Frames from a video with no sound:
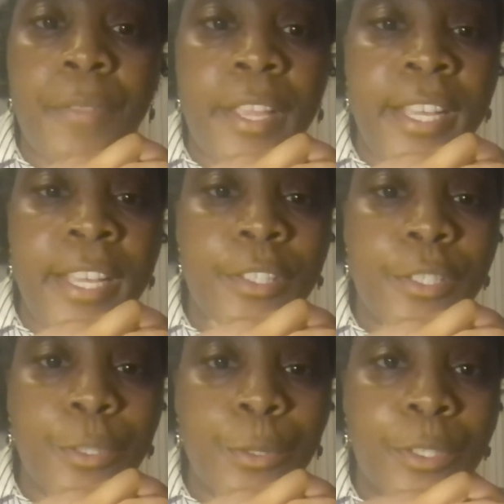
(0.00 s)
and
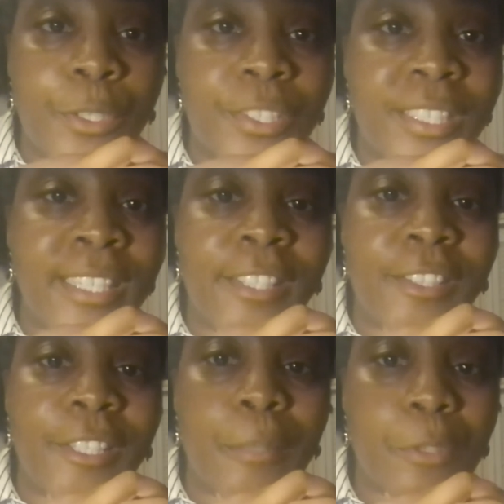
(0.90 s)
to understand
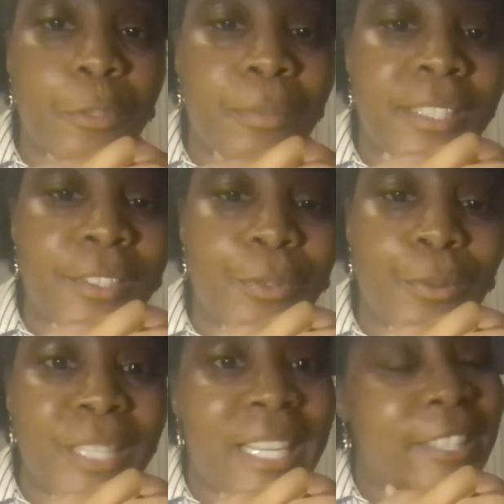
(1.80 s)
that their perspectives
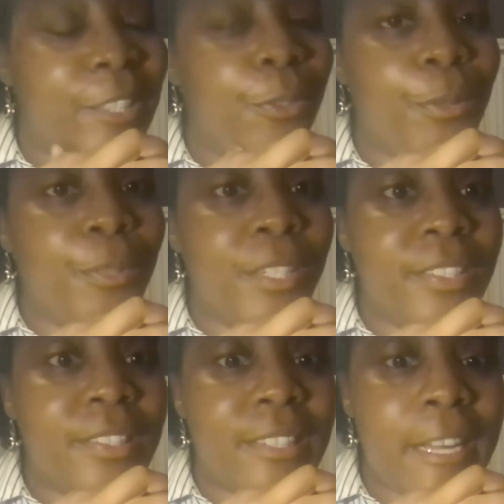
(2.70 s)
were not the only
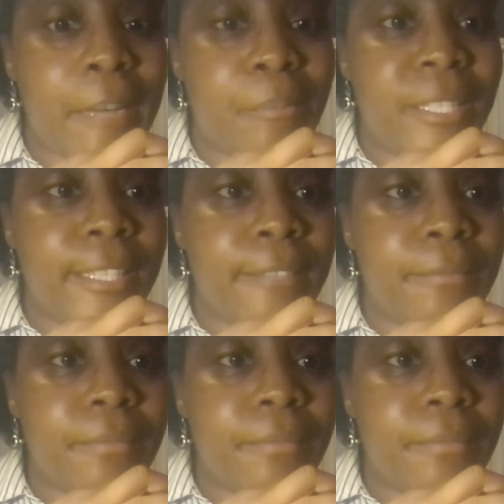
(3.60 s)
ones at play.